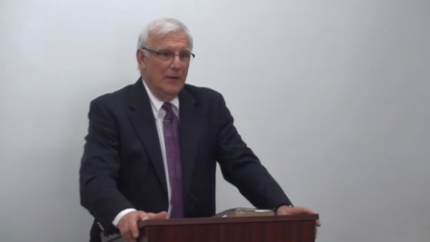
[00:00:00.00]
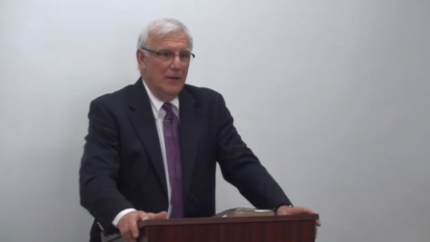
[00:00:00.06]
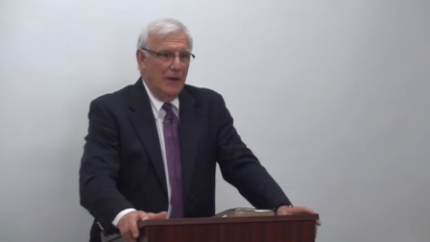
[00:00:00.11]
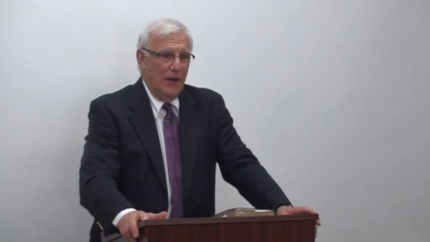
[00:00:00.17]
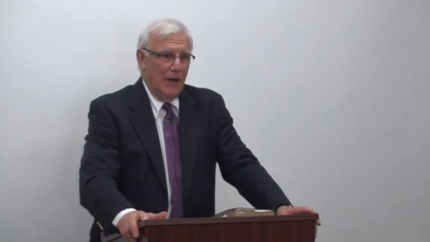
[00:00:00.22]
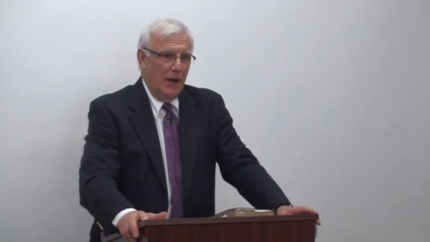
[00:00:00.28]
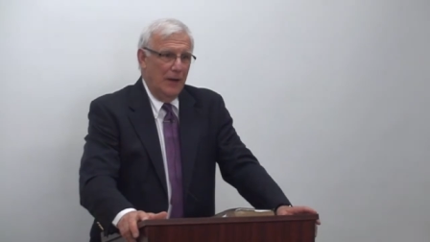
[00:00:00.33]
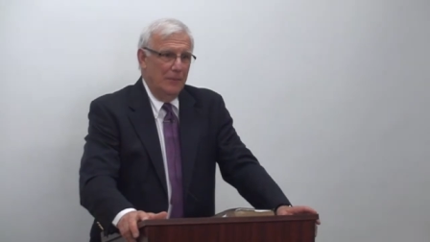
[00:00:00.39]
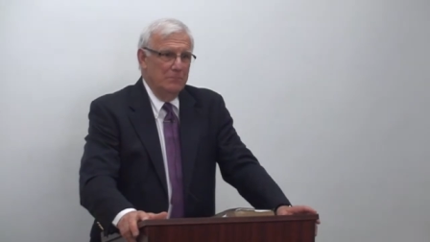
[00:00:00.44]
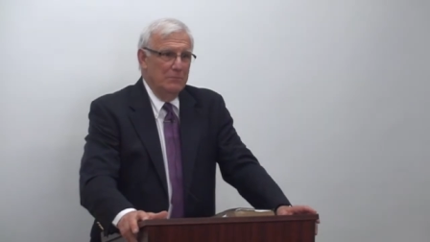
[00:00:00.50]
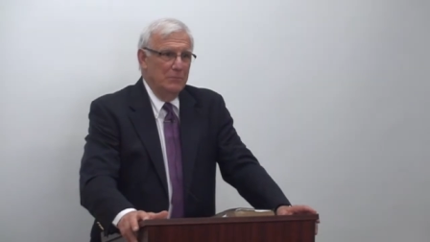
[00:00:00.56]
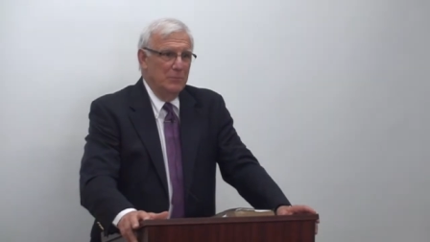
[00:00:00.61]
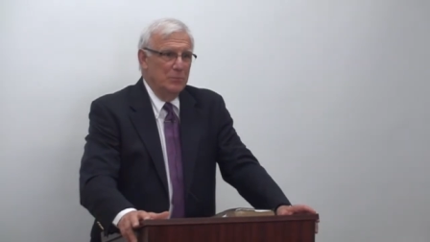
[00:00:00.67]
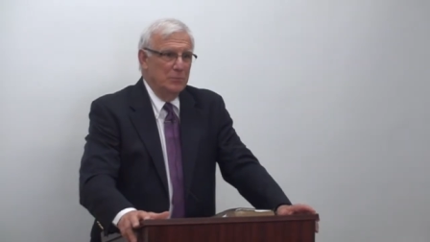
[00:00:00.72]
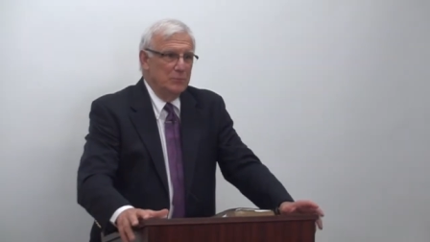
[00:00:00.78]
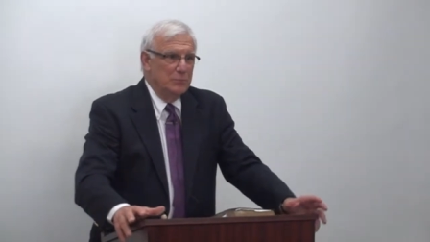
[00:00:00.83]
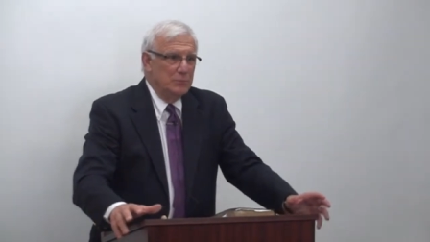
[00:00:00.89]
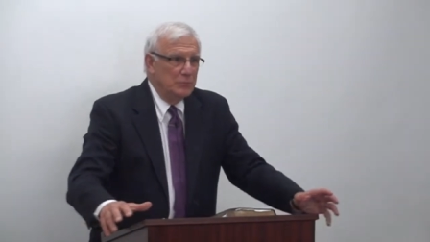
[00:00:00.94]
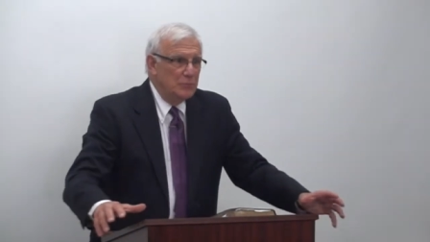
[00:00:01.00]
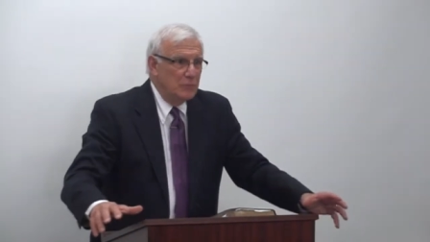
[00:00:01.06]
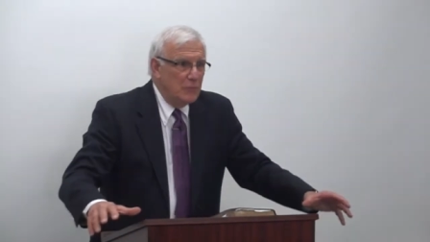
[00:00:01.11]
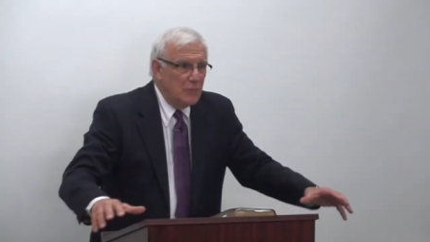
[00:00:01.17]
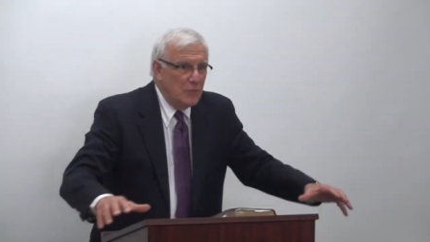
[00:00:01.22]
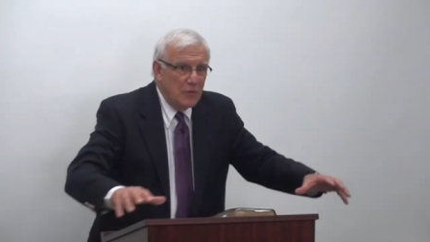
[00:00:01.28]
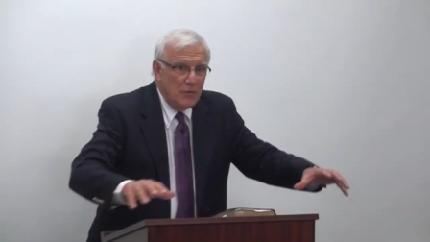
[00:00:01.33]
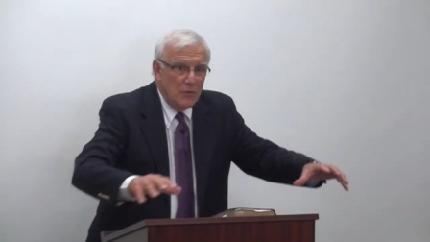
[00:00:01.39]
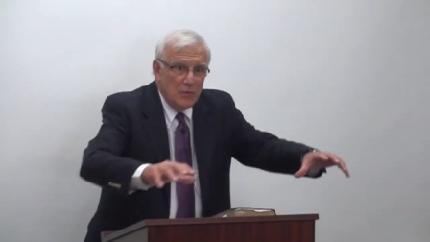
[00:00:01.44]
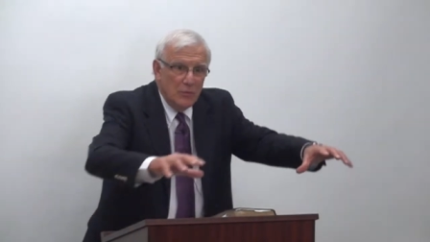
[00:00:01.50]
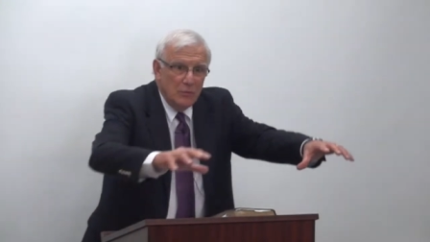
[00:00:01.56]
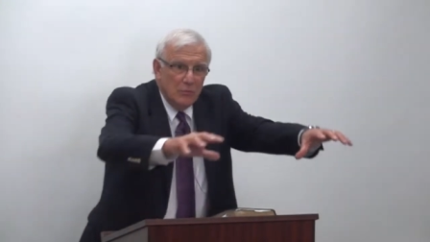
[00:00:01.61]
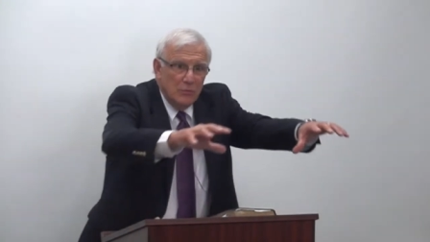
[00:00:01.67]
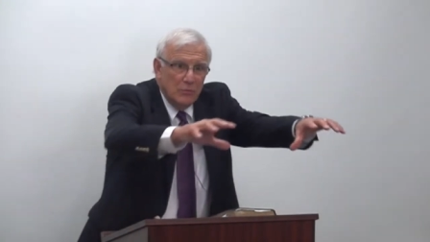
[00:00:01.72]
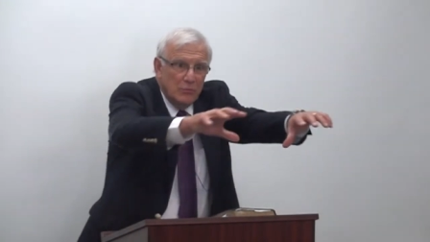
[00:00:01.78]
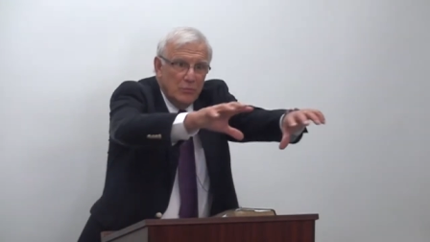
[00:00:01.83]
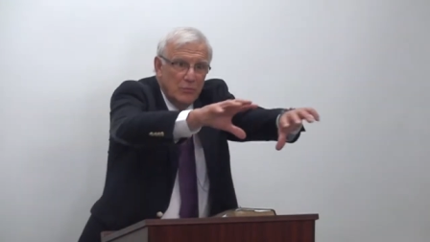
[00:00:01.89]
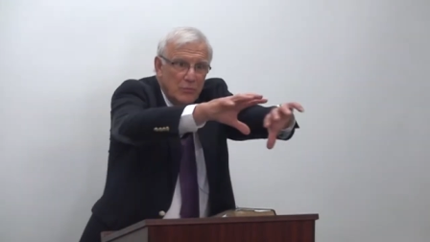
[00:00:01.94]
Um,
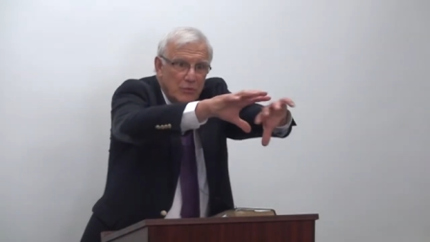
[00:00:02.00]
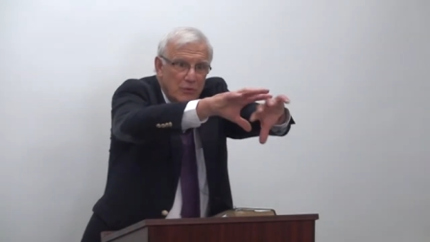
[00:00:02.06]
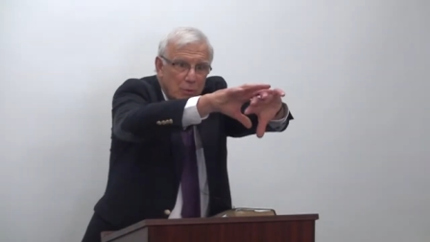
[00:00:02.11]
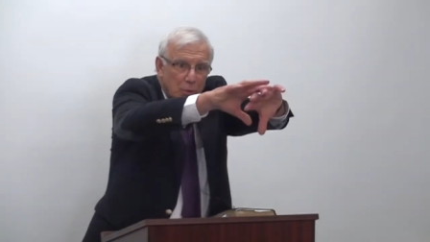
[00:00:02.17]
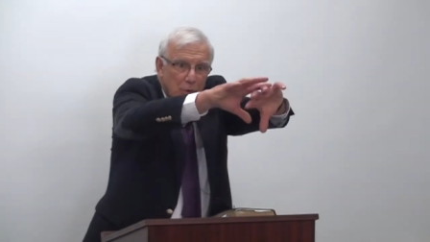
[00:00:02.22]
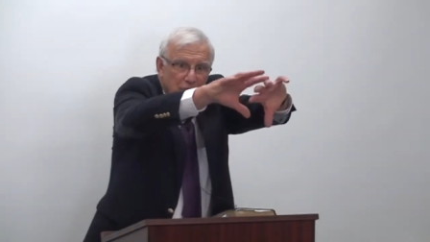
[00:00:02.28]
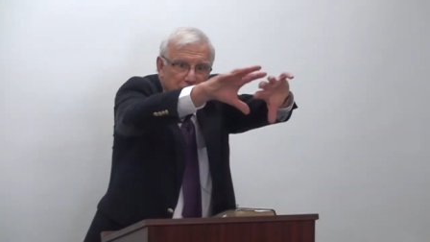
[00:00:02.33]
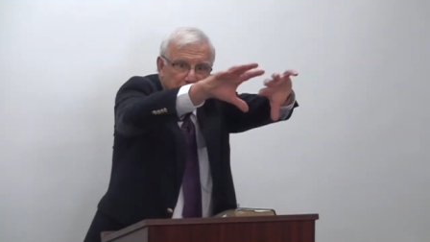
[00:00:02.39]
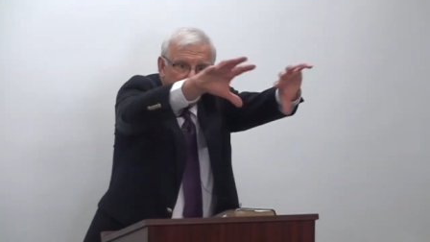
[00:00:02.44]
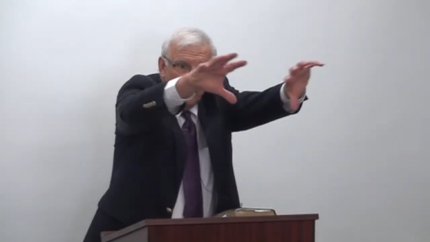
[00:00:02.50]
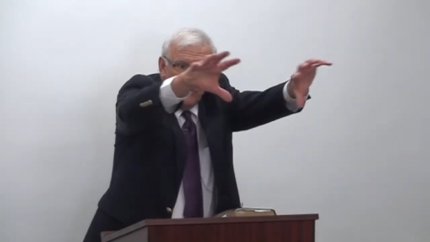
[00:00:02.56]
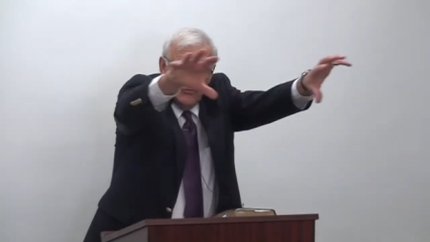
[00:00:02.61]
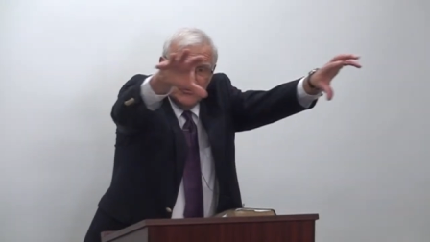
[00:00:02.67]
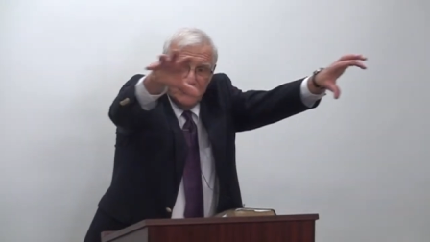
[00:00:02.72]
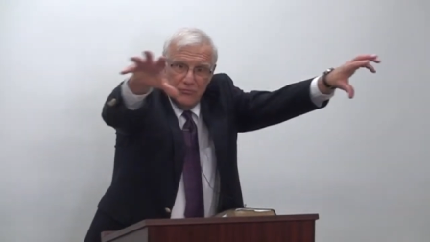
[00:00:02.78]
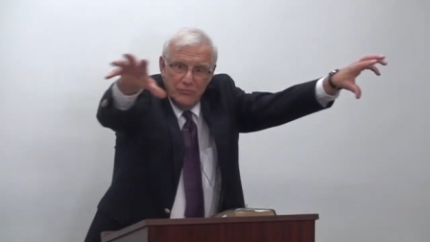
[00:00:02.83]
there were ch-